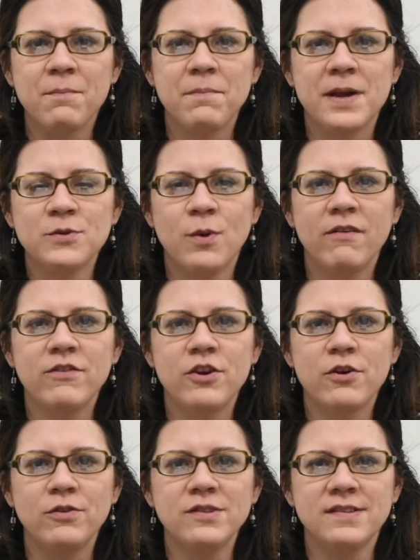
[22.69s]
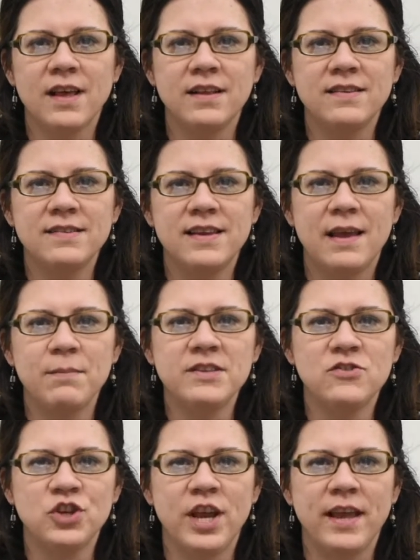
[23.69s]
My 12-year-old son's name
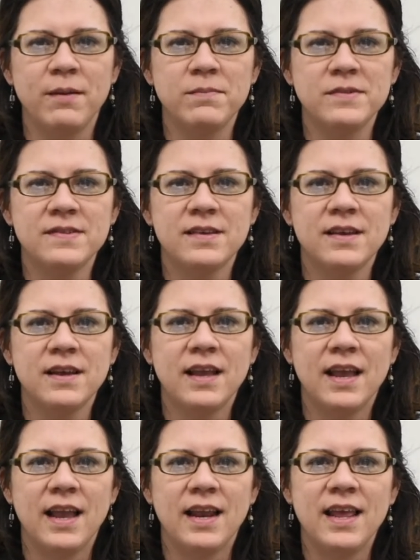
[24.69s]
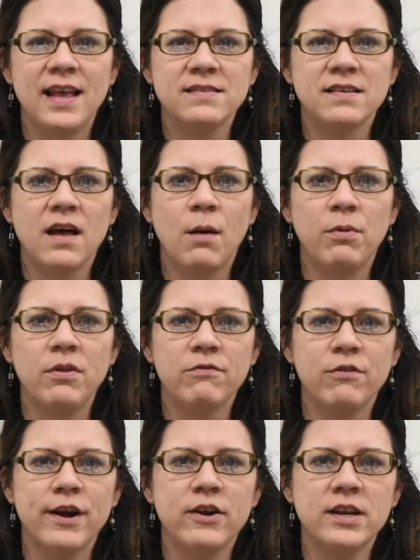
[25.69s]
is James, and he has a couple of
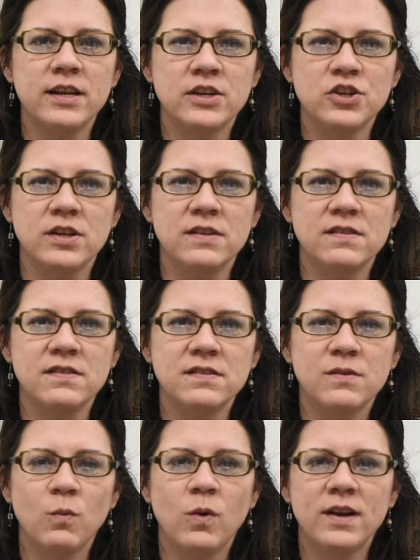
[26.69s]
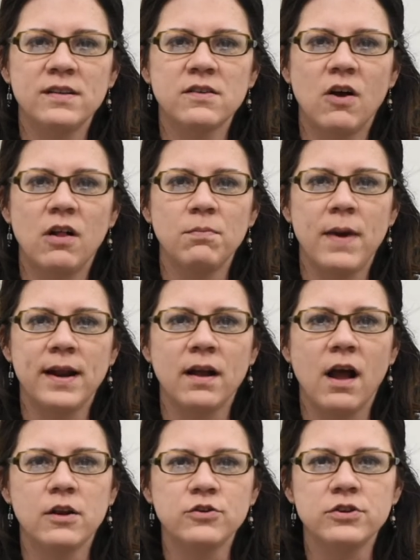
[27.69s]
rare conditions. One is called
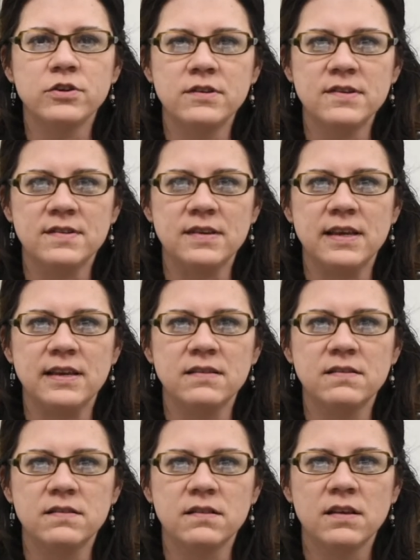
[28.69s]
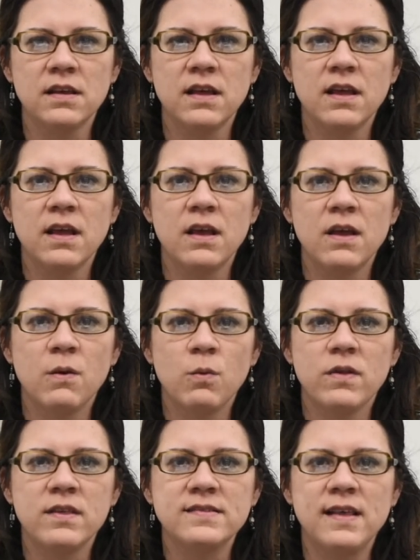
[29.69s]
mitochondrial disease,
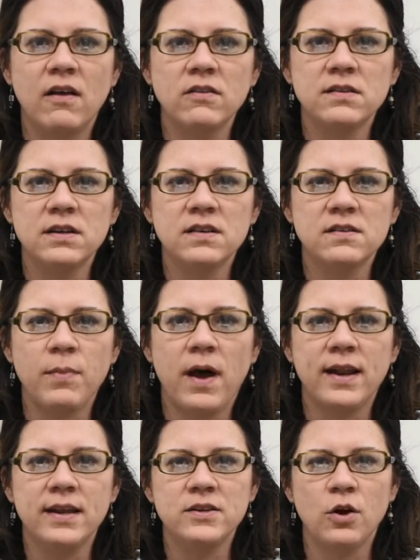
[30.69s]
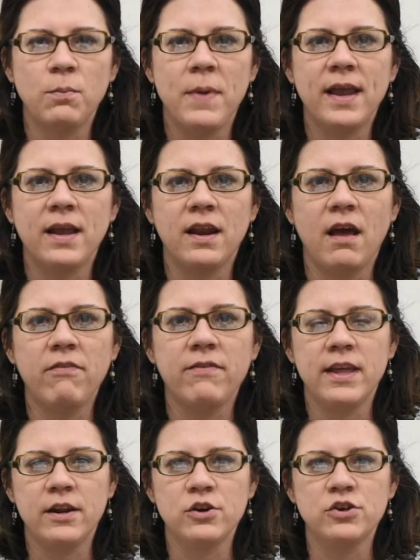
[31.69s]
where the cells in his body don't make enough
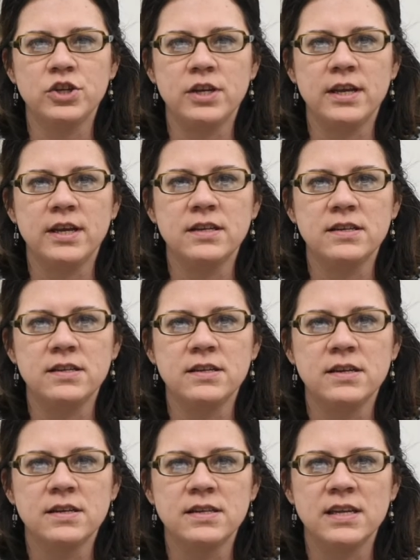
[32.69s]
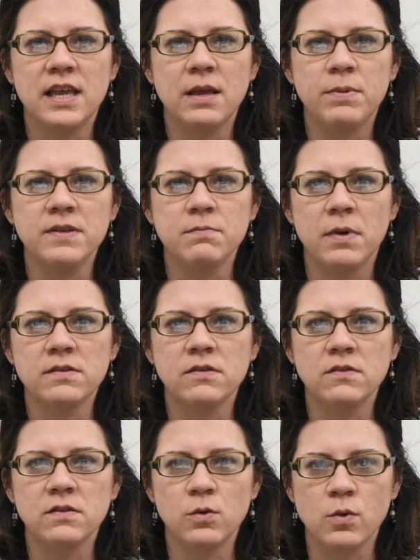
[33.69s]
energy to keep his
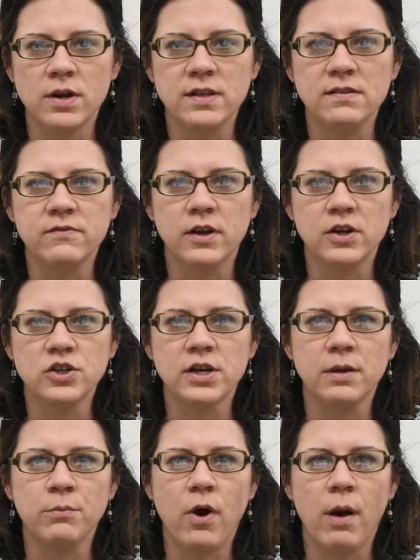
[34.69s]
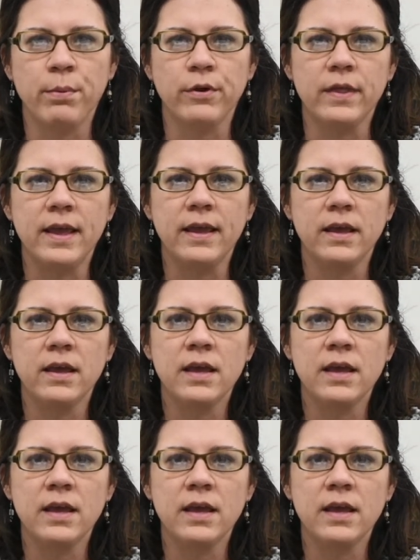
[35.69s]
muscles and organs functioning properly.